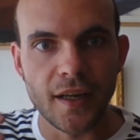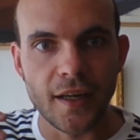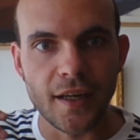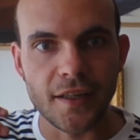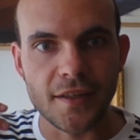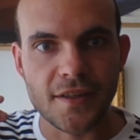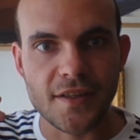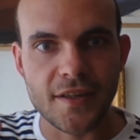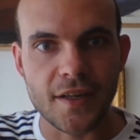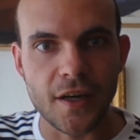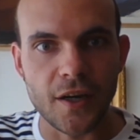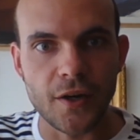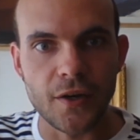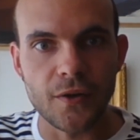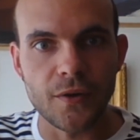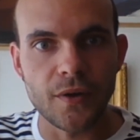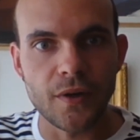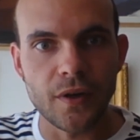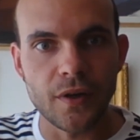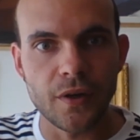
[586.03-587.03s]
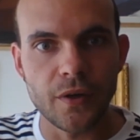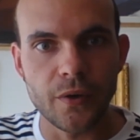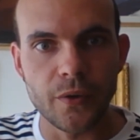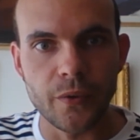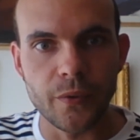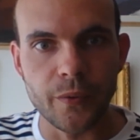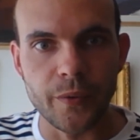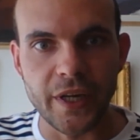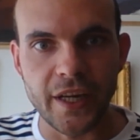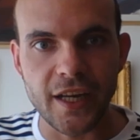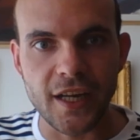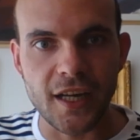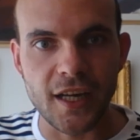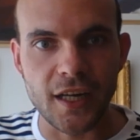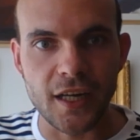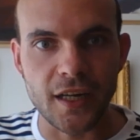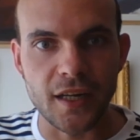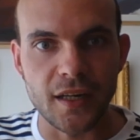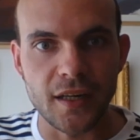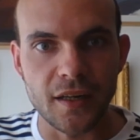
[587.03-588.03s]
And so we
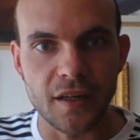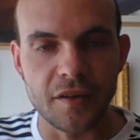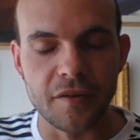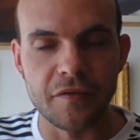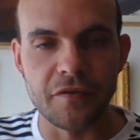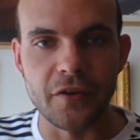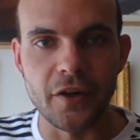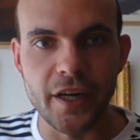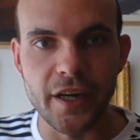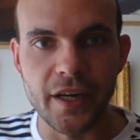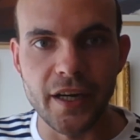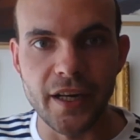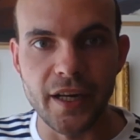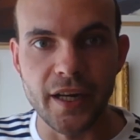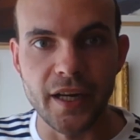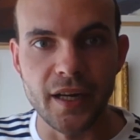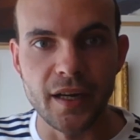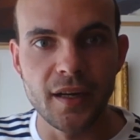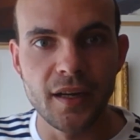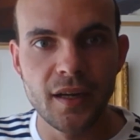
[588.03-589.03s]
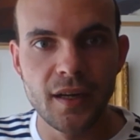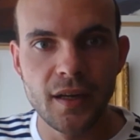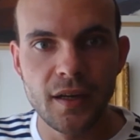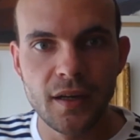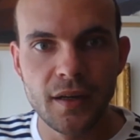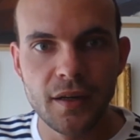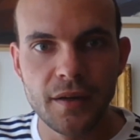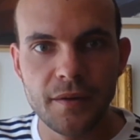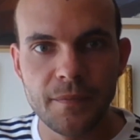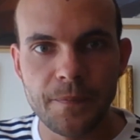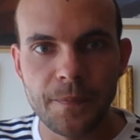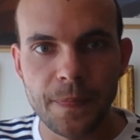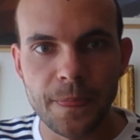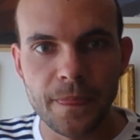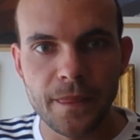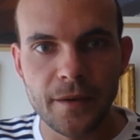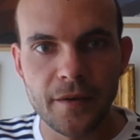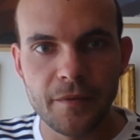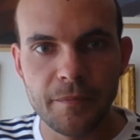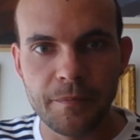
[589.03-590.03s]
are avoiding
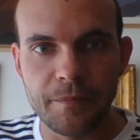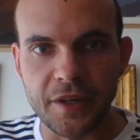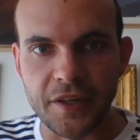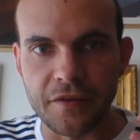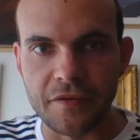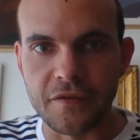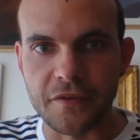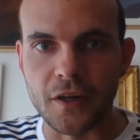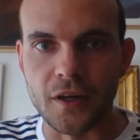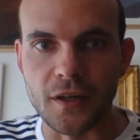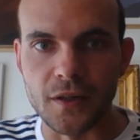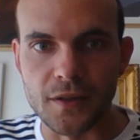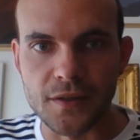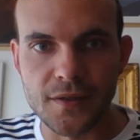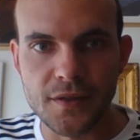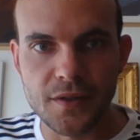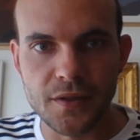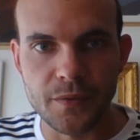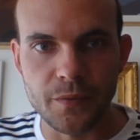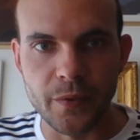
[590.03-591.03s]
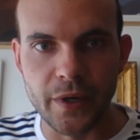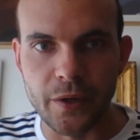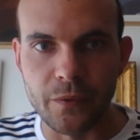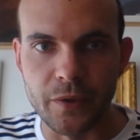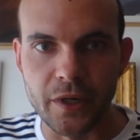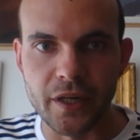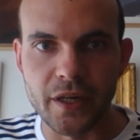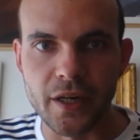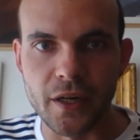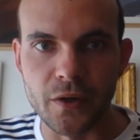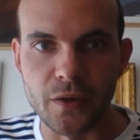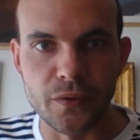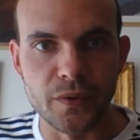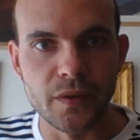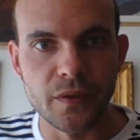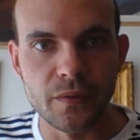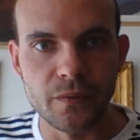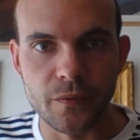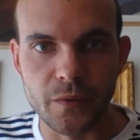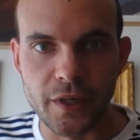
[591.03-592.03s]
pitfalls when we're
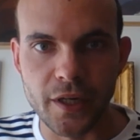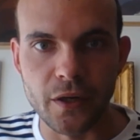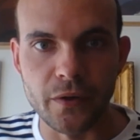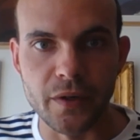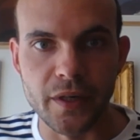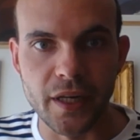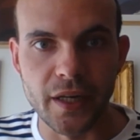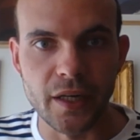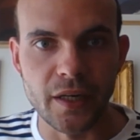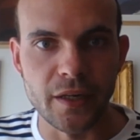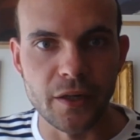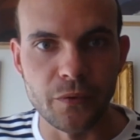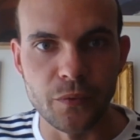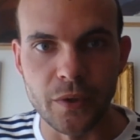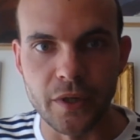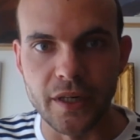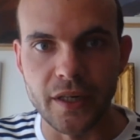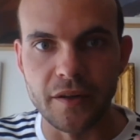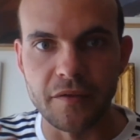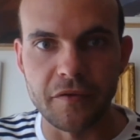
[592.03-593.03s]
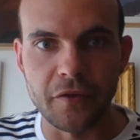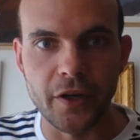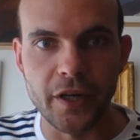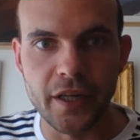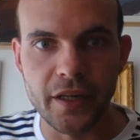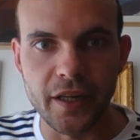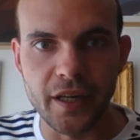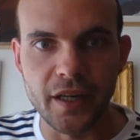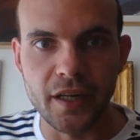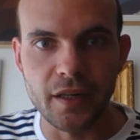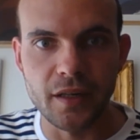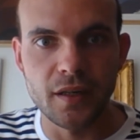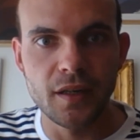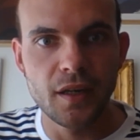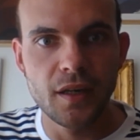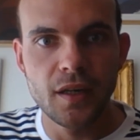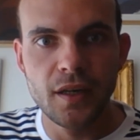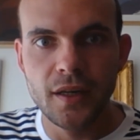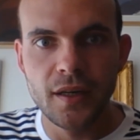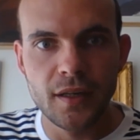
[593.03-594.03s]
coding, and we're avoiding
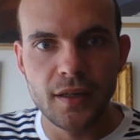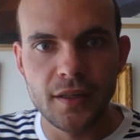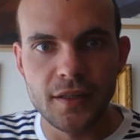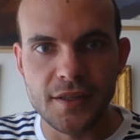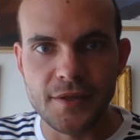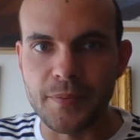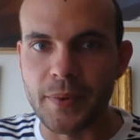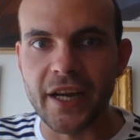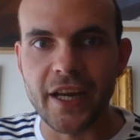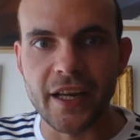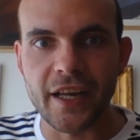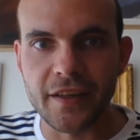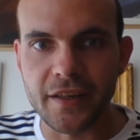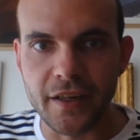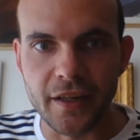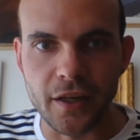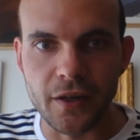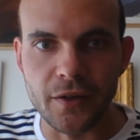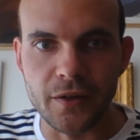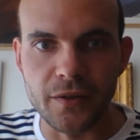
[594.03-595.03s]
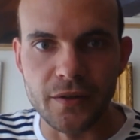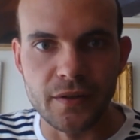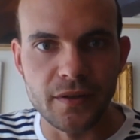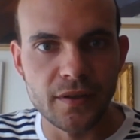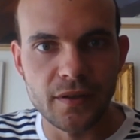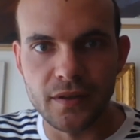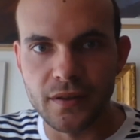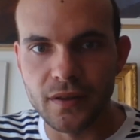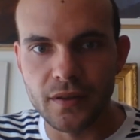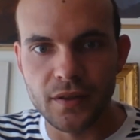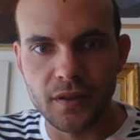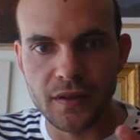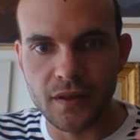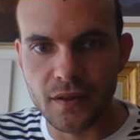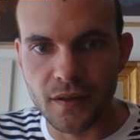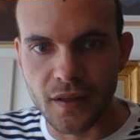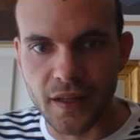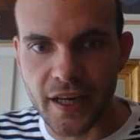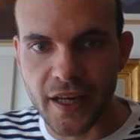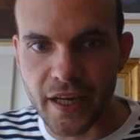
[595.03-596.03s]
spaghetti code
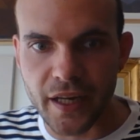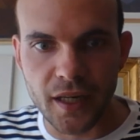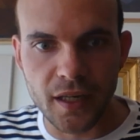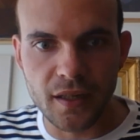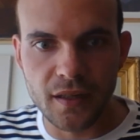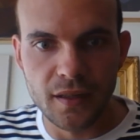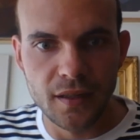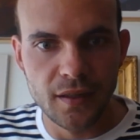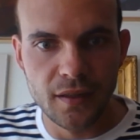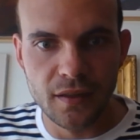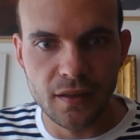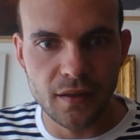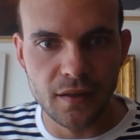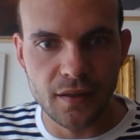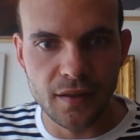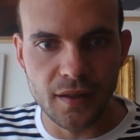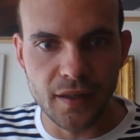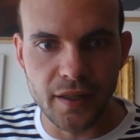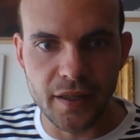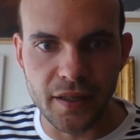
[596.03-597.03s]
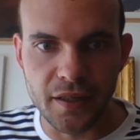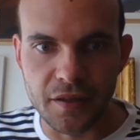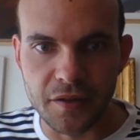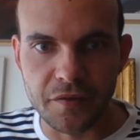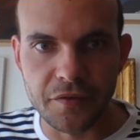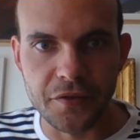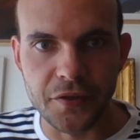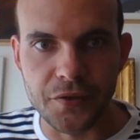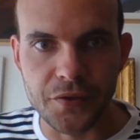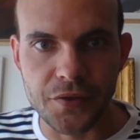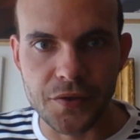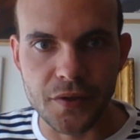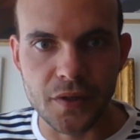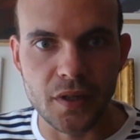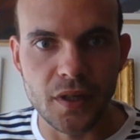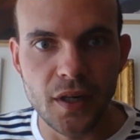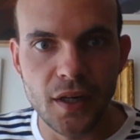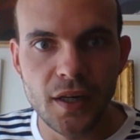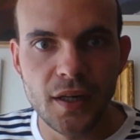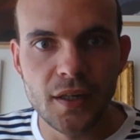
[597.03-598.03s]
like in the
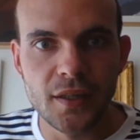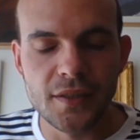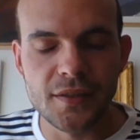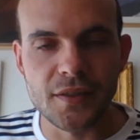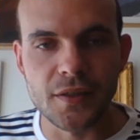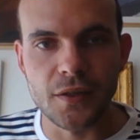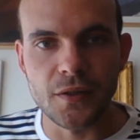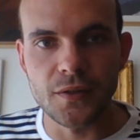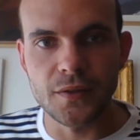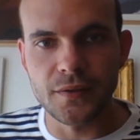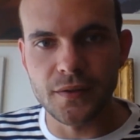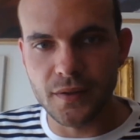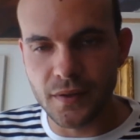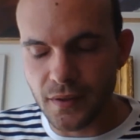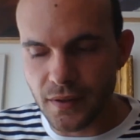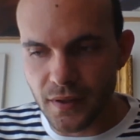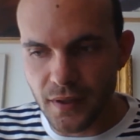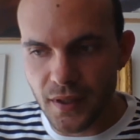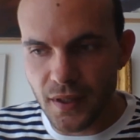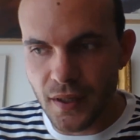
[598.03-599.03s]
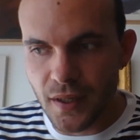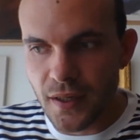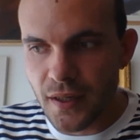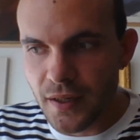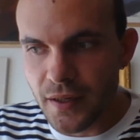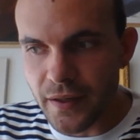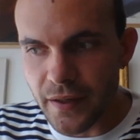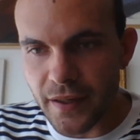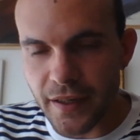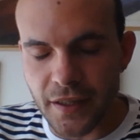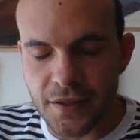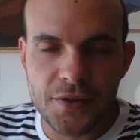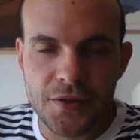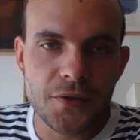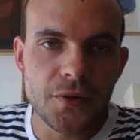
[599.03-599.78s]
future. So it's